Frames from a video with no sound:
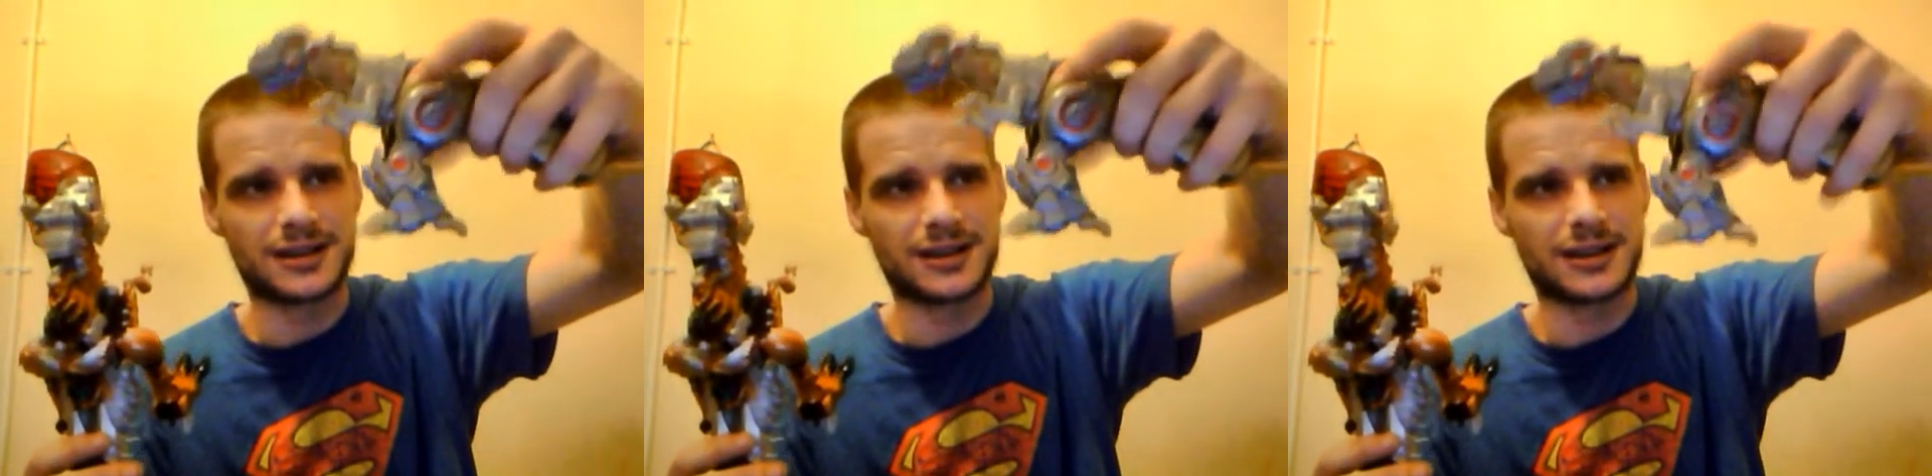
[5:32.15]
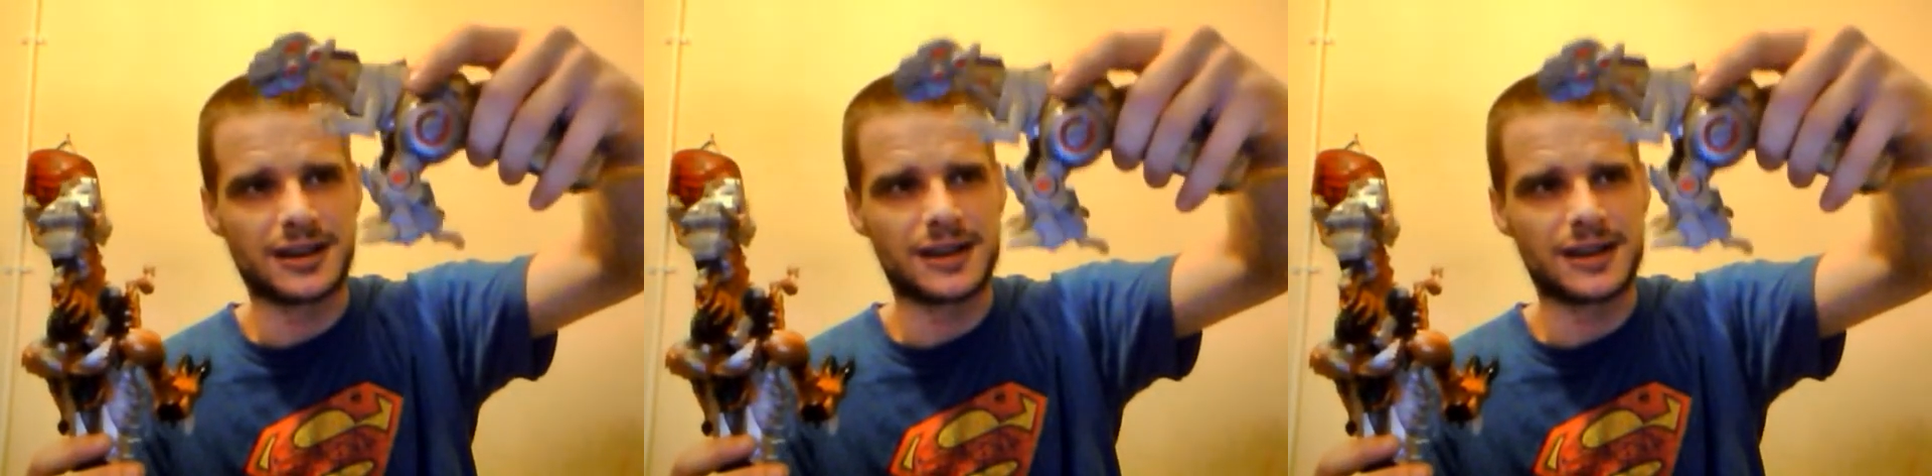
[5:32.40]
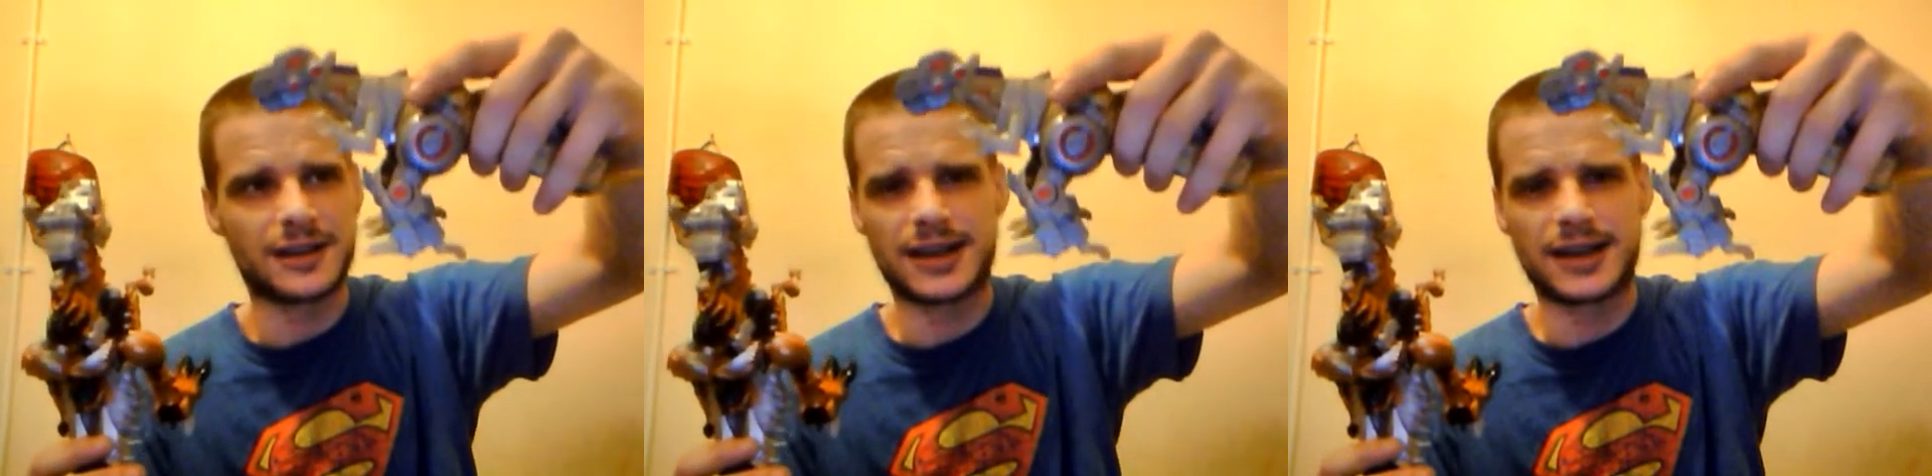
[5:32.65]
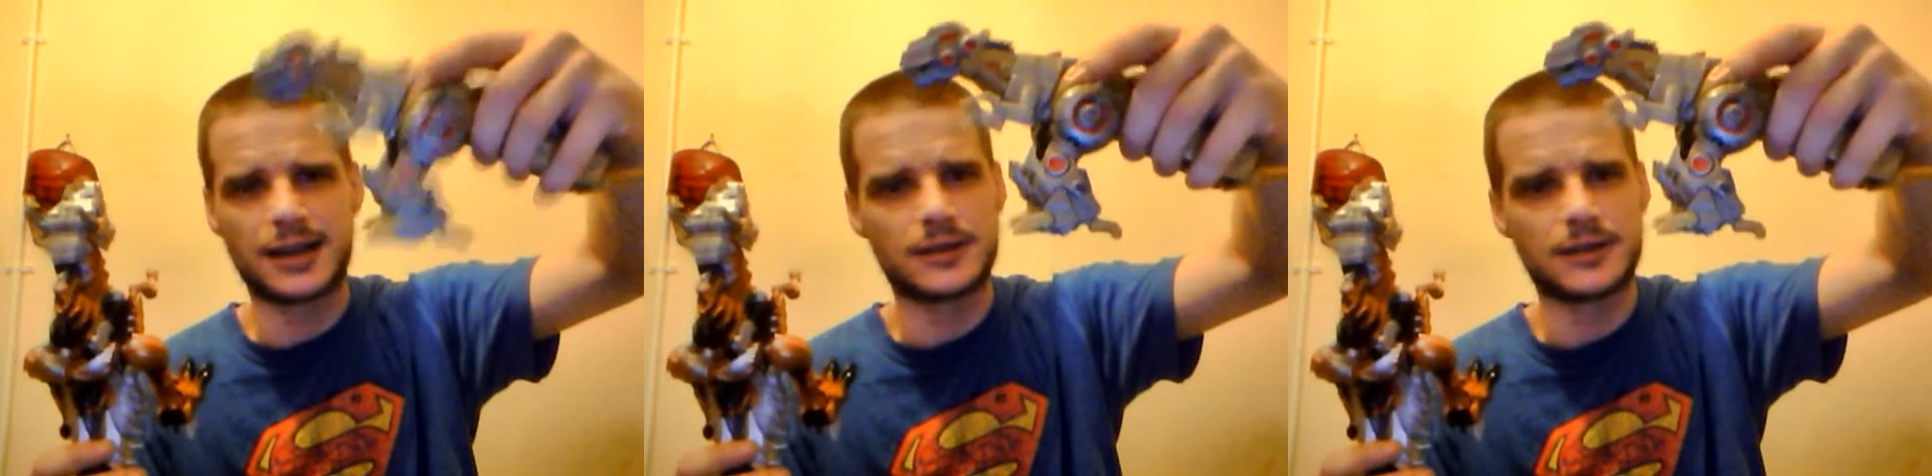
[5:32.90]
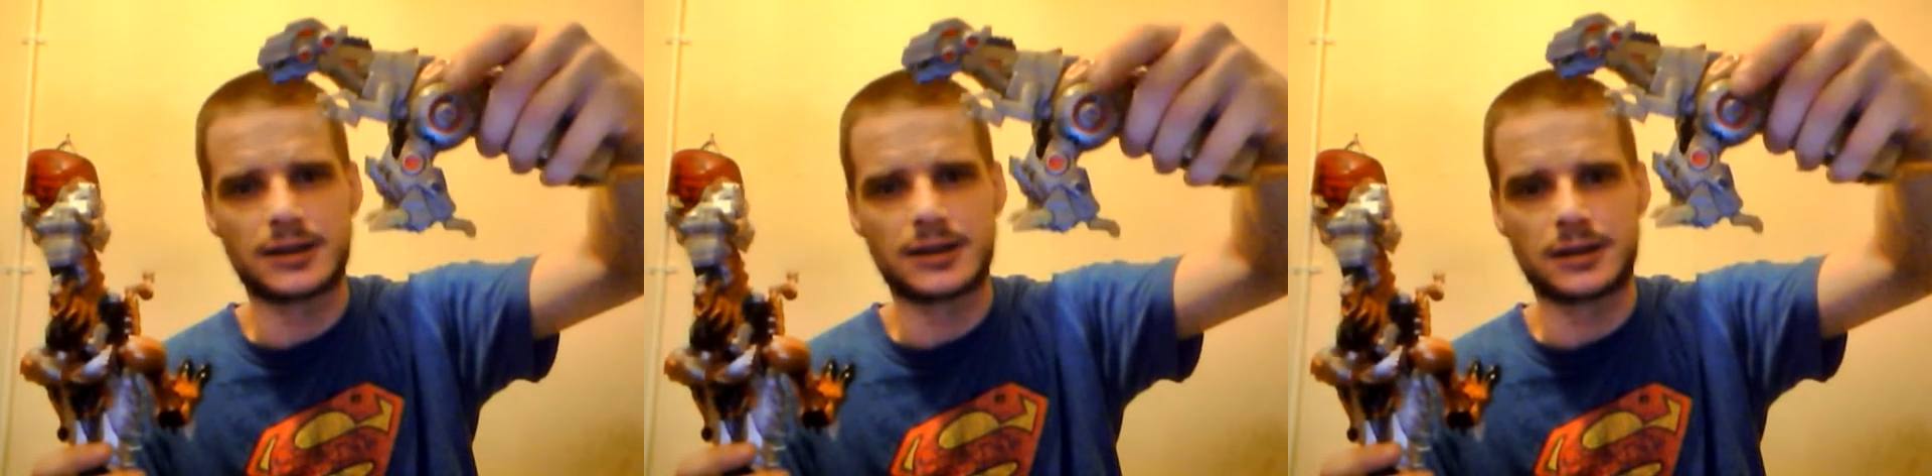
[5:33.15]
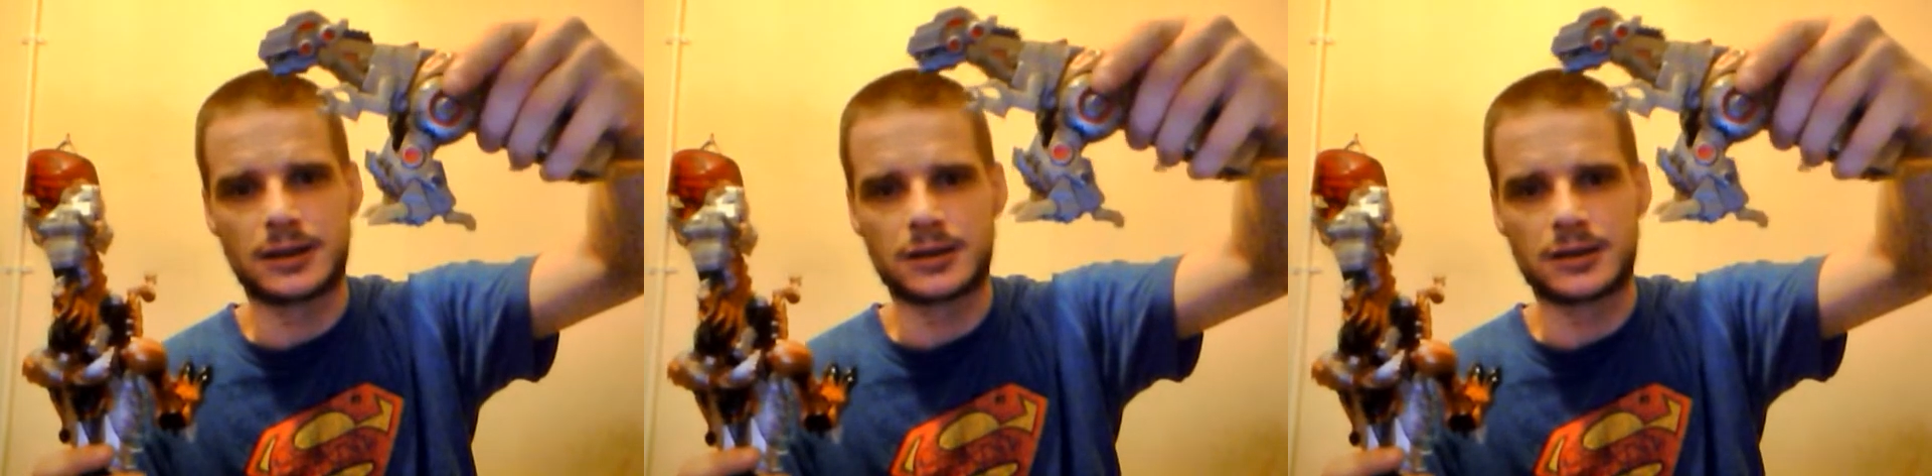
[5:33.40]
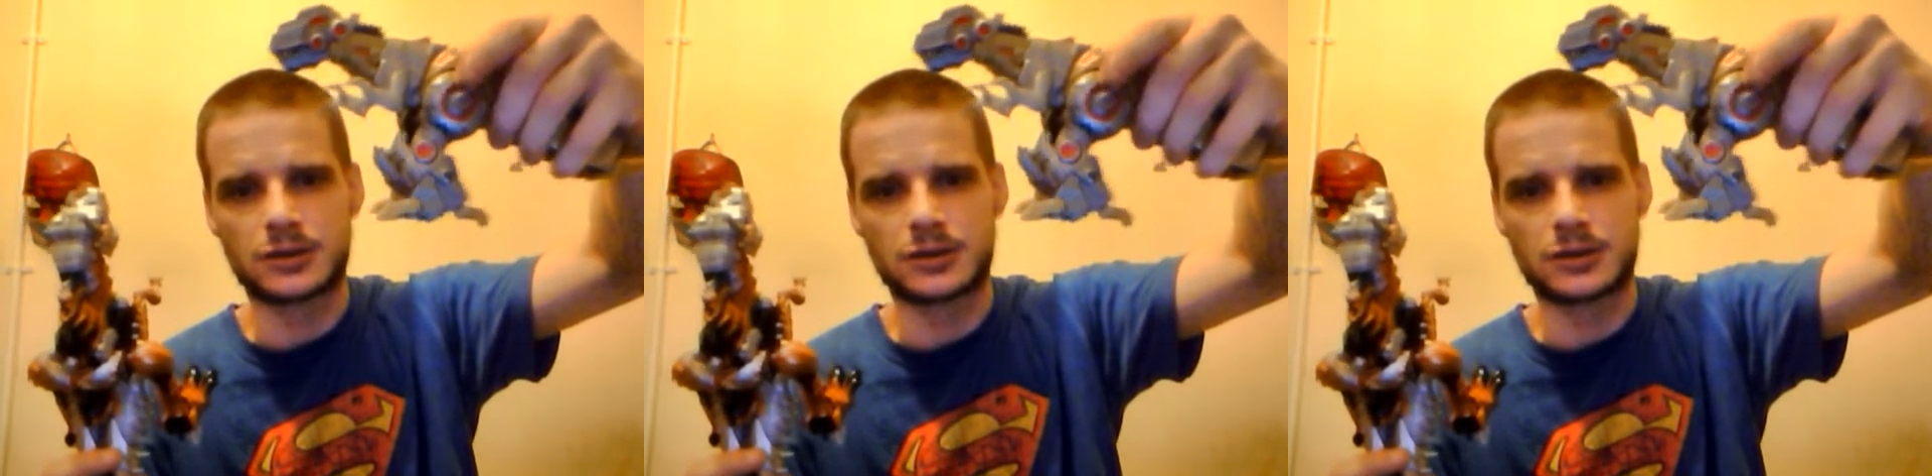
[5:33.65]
I have a hell of a lot of